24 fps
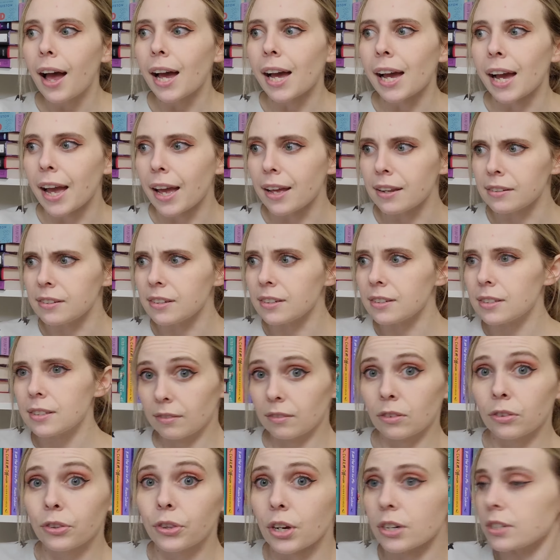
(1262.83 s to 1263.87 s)
And
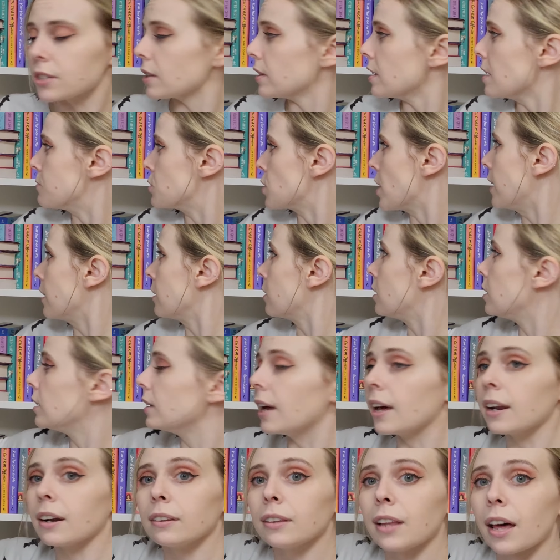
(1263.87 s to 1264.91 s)
there's a love triangle
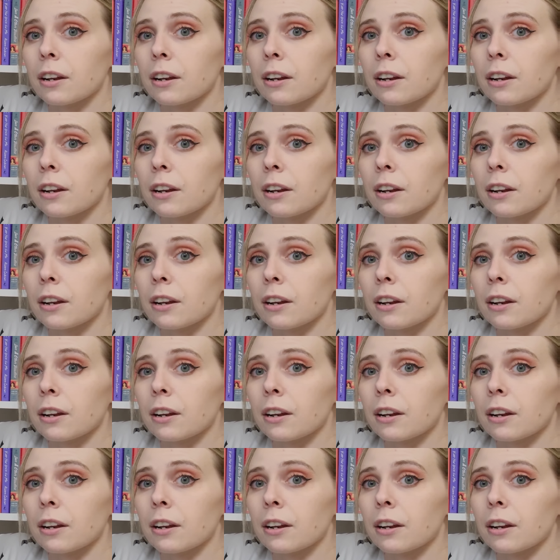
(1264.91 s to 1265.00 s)
and a lot of